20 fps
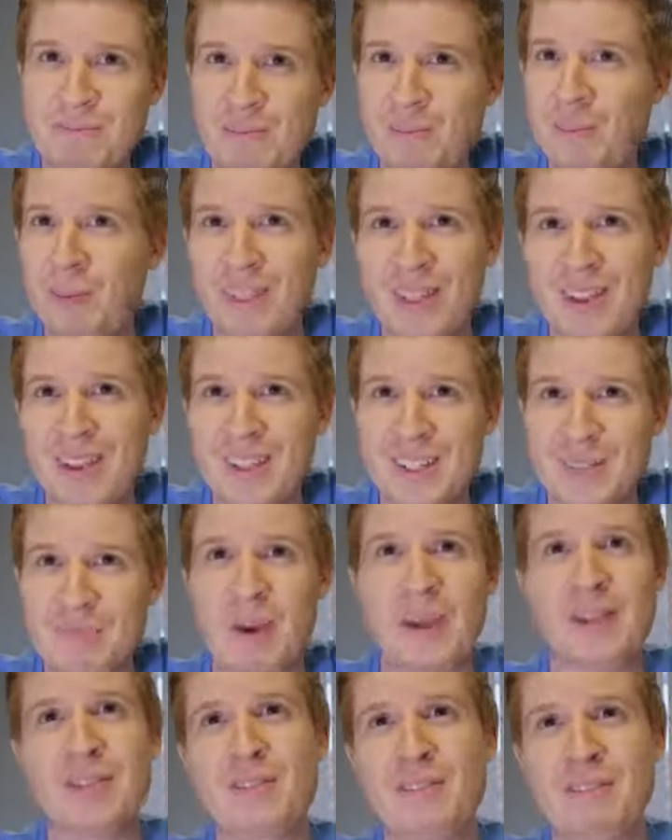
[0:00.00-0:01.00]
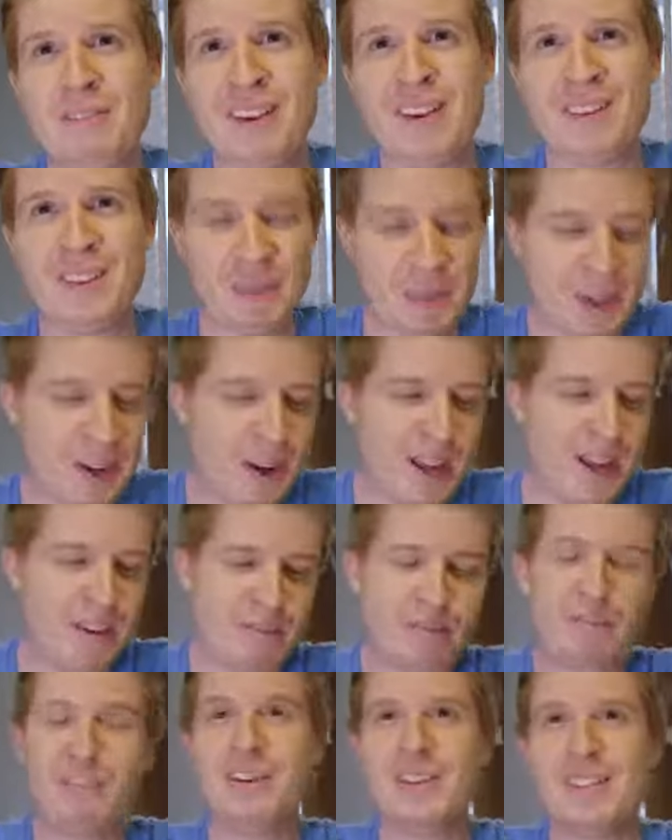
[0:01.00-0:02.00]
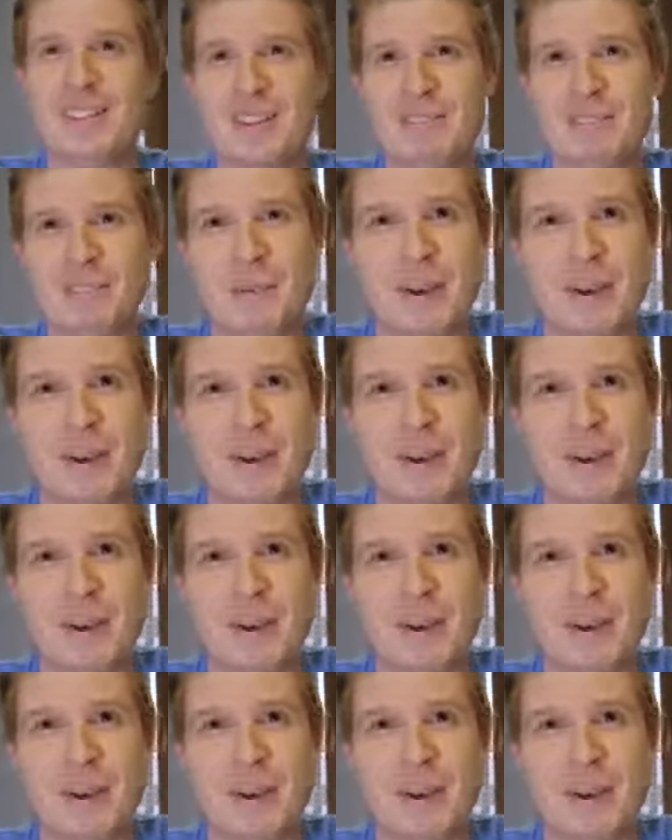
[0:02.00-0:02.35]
what that is. Page not found. We don't have free stuff for